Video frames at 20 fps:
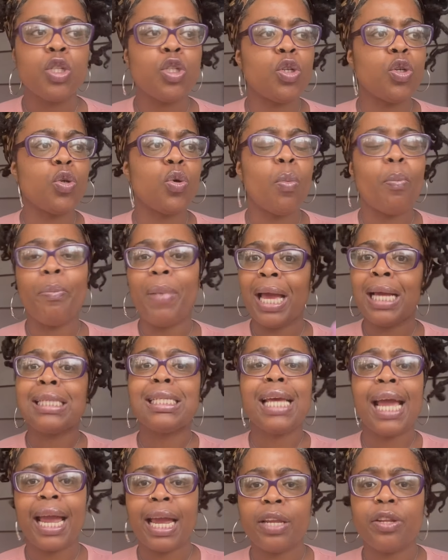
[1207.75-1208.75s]
to
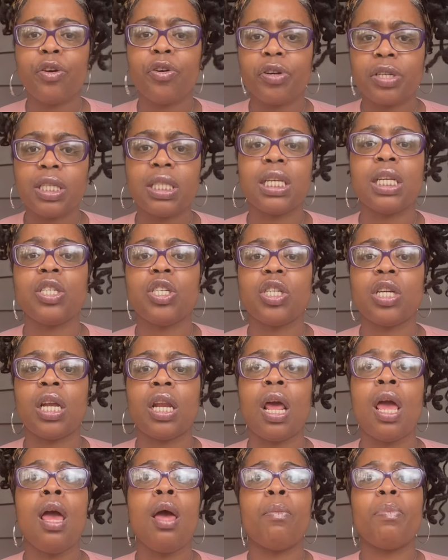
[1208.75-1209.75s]
maintain your
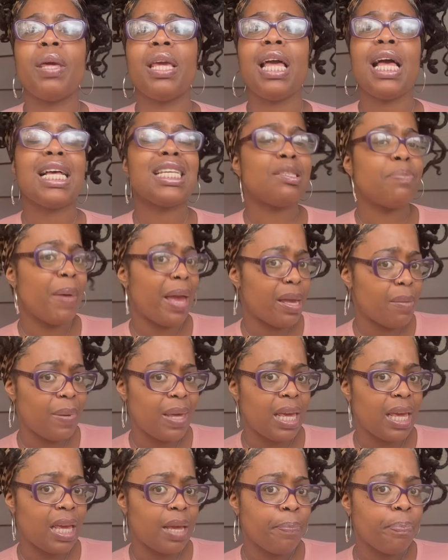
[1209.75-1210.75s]
ascension, because
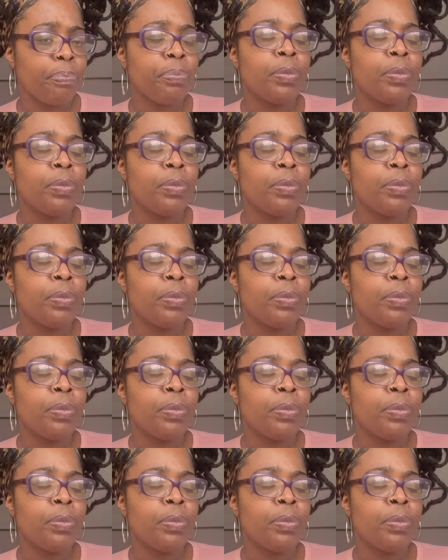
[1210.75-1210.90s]
baby,